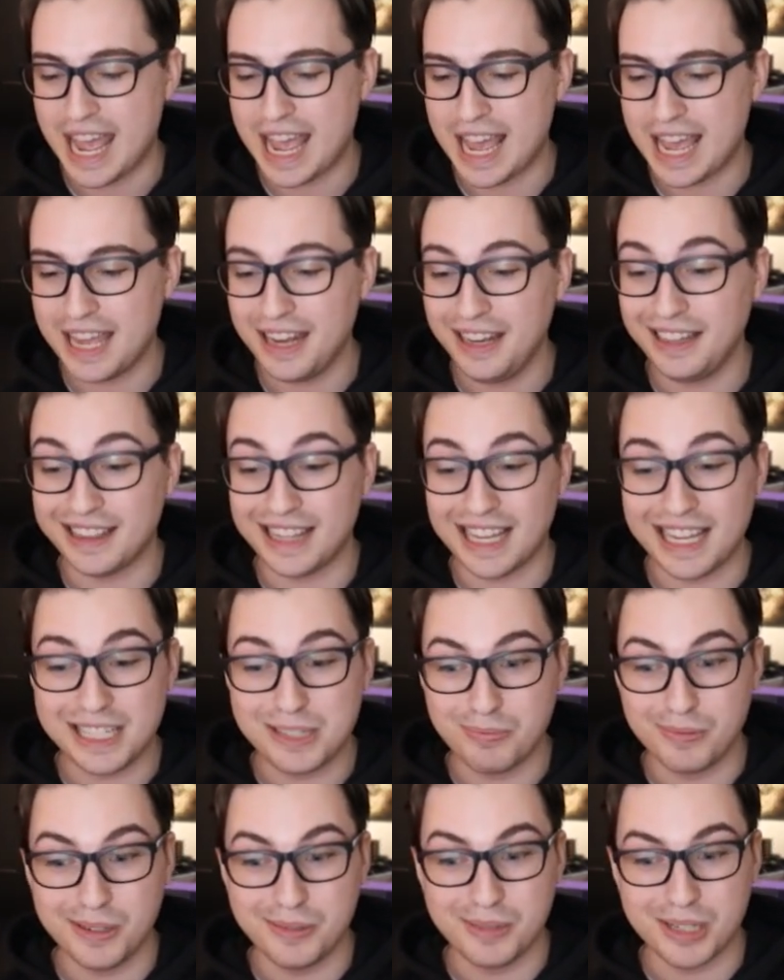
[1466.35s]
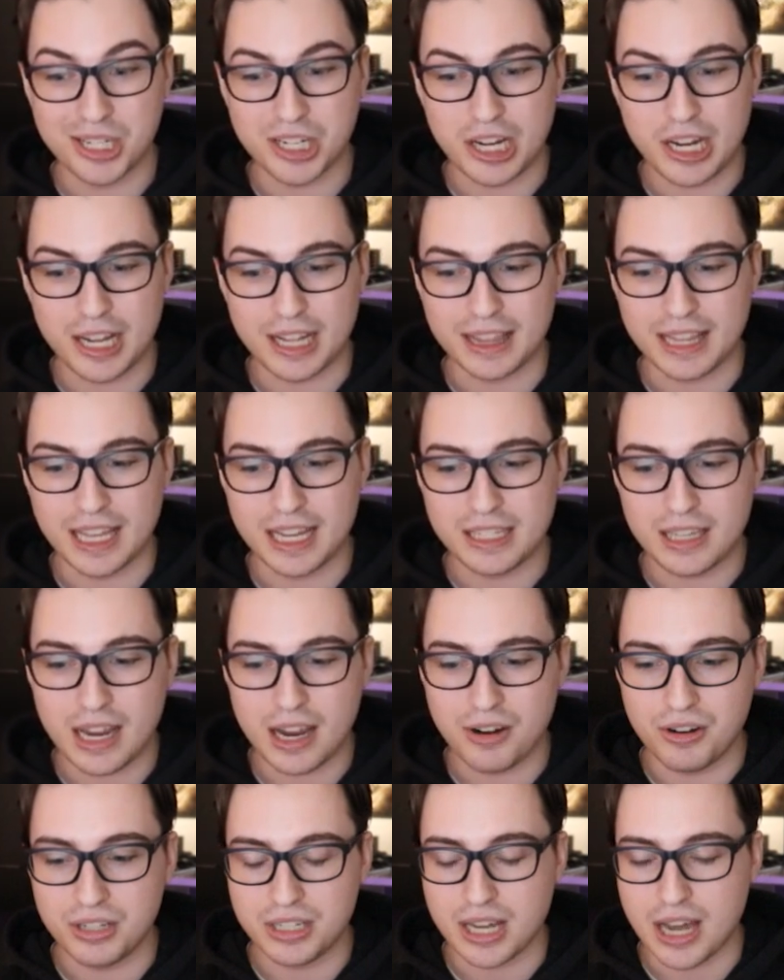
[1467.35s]
And that's pretty much it.
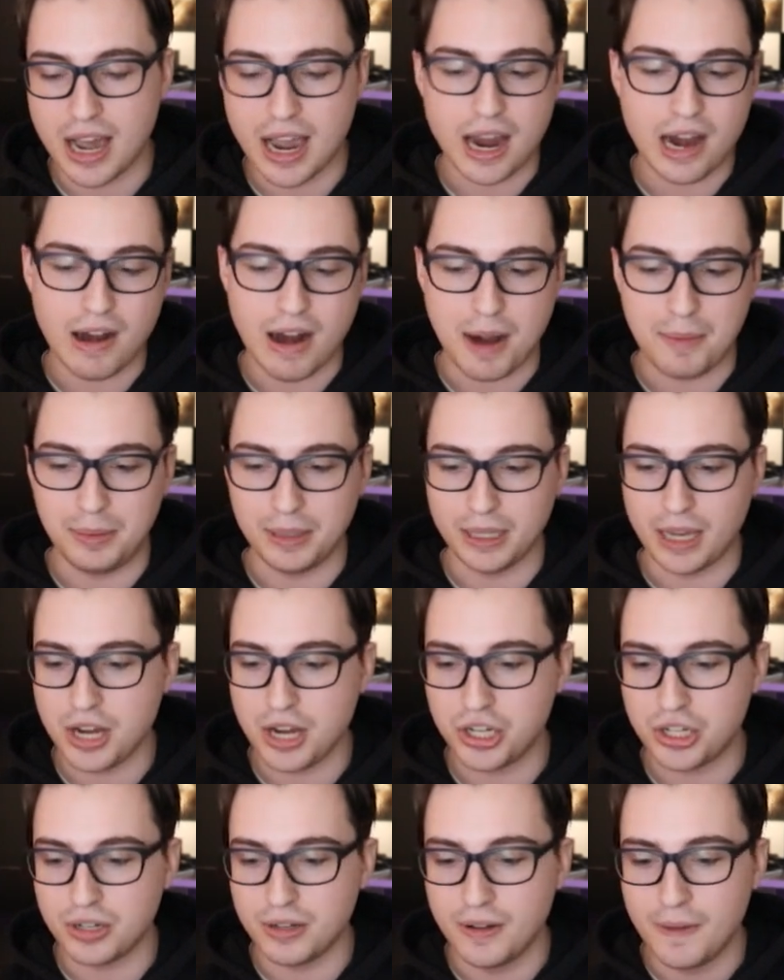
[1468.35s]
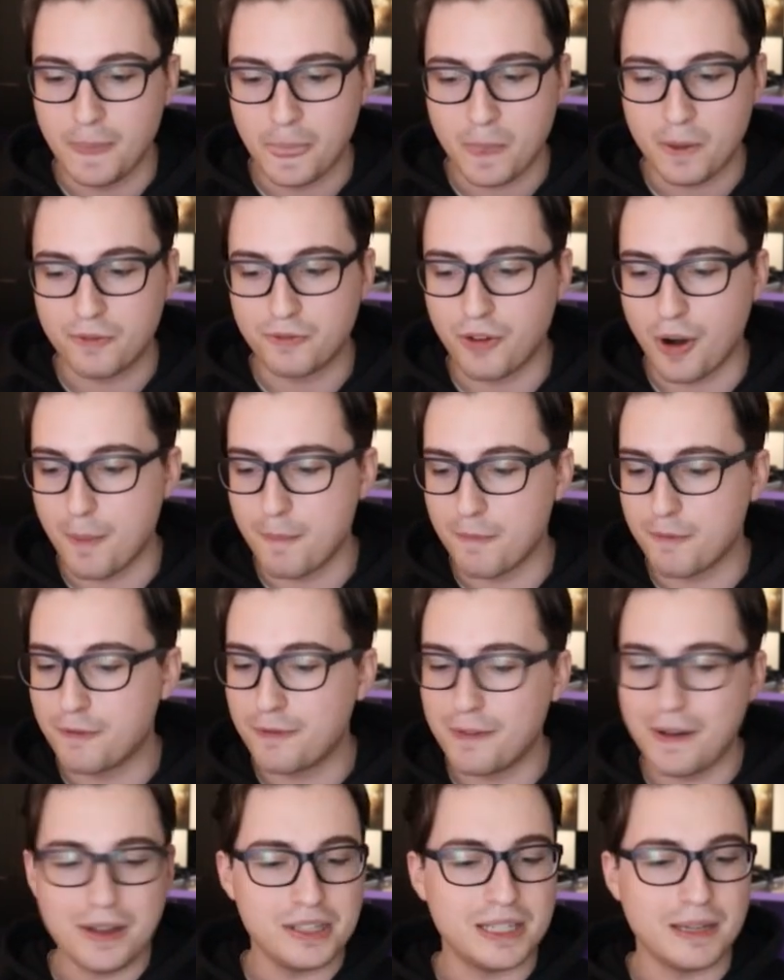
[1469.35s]
That's our entire application
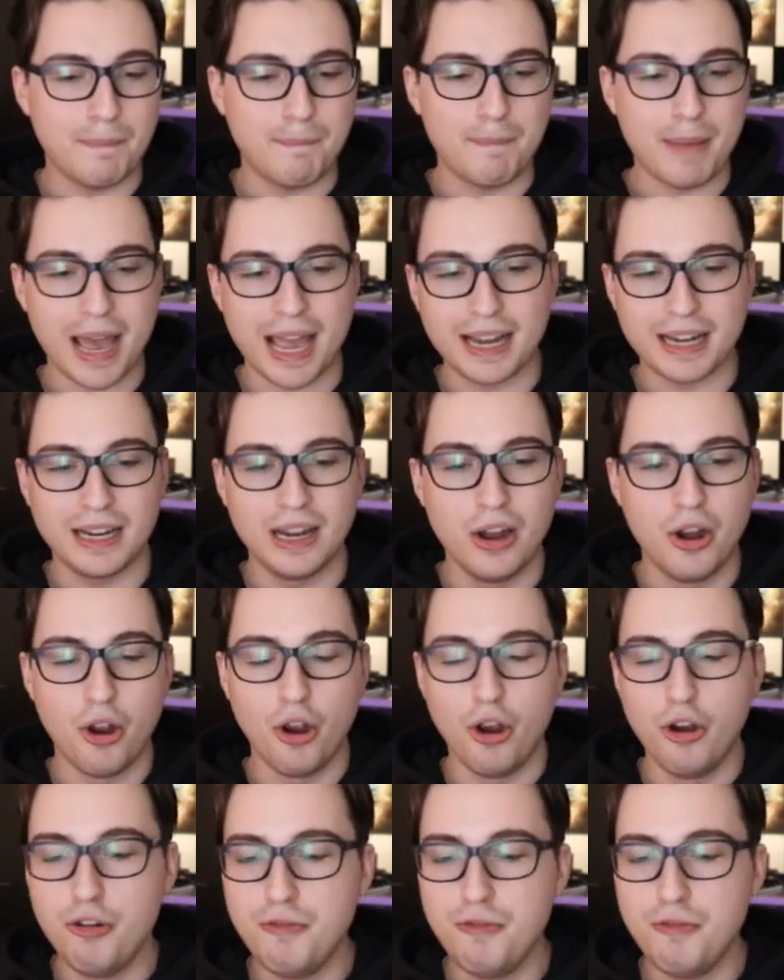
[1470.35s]
from front to back.